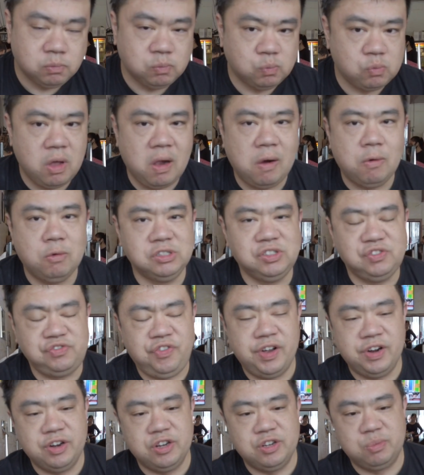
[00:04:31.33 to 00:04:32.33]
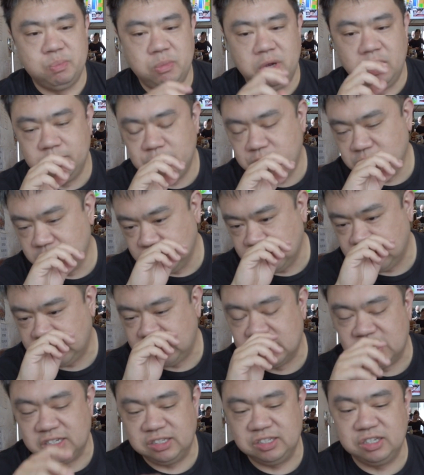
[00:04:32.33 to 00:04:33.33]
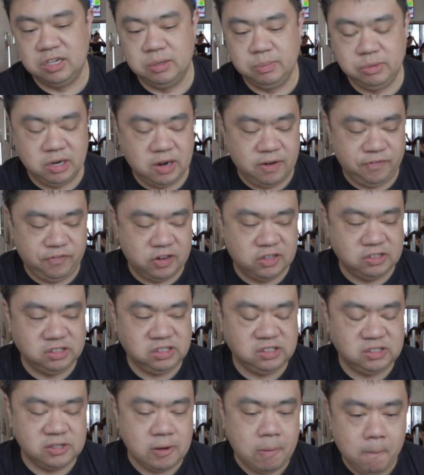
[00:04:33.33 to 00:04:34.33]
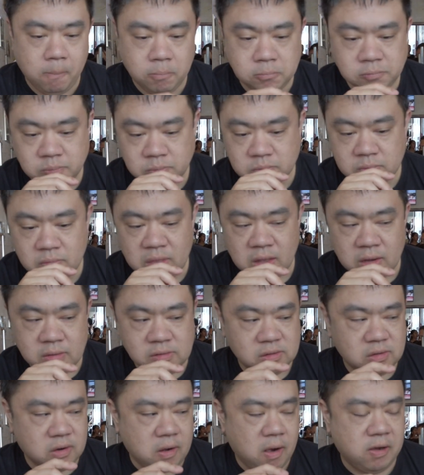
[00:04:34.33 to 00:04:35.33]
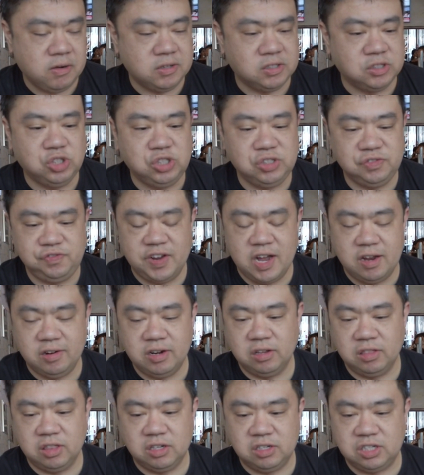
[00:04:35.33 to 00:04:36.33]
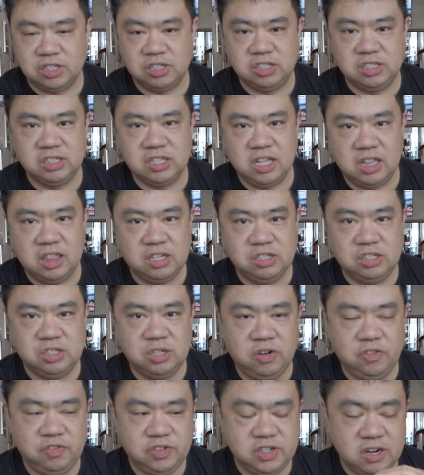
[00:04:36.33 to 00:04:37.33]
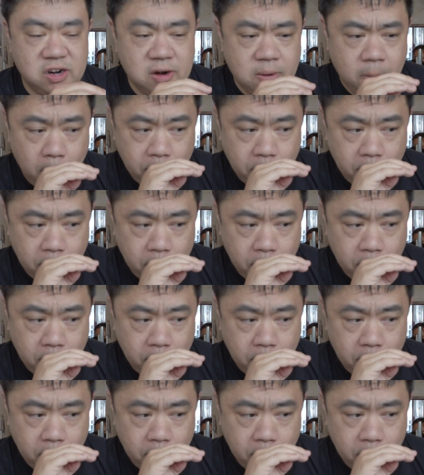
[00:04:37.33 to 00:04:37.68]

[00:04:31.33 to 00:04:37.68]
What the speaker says: And what's funny is Mom told us not to come here at first. And then she found out the dishes that they served here.